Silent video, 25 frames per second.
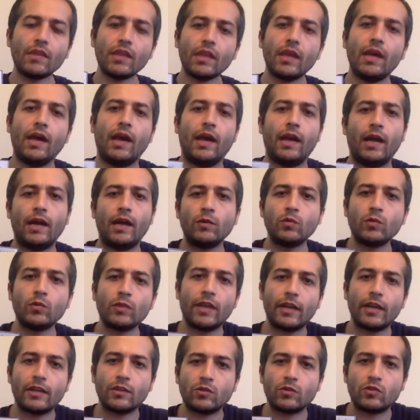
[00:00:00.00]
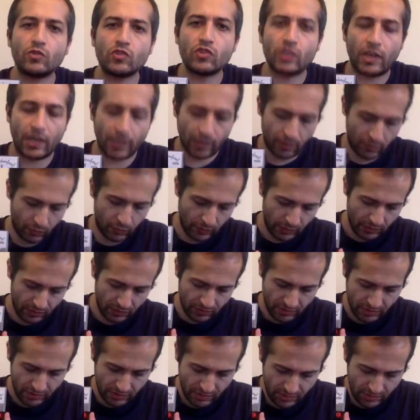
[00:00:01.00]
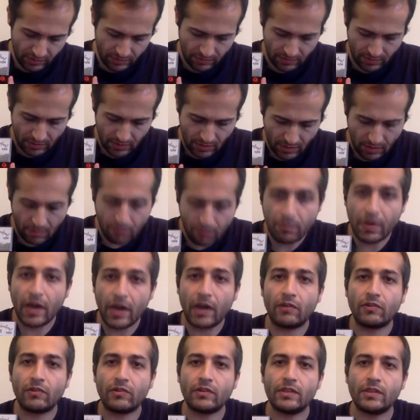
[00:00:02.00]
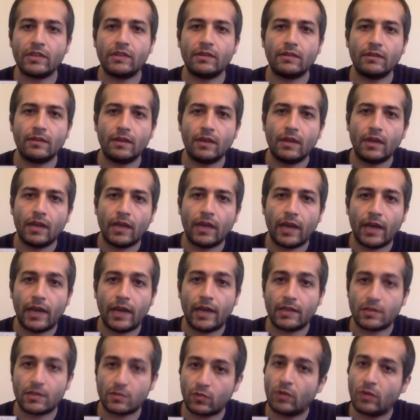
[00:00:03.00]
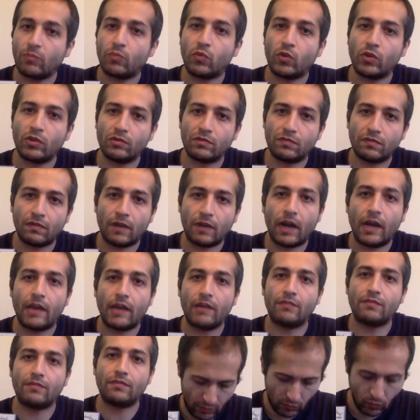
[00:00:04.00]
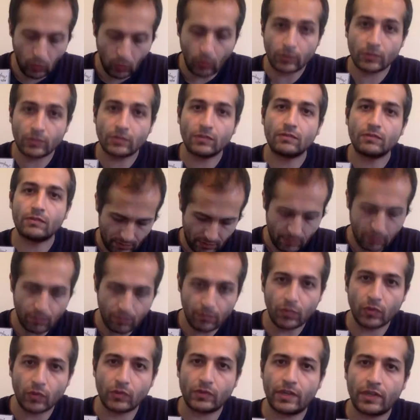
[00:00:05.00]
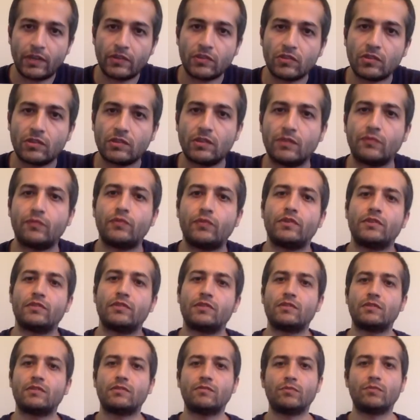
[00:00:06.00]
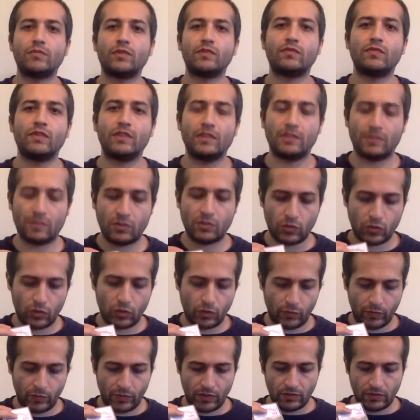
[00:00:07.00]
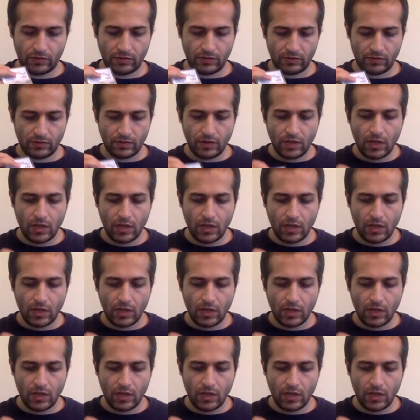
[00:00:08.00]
And I would like to check whether this battery has 1.5 volt potential difference between its terminals.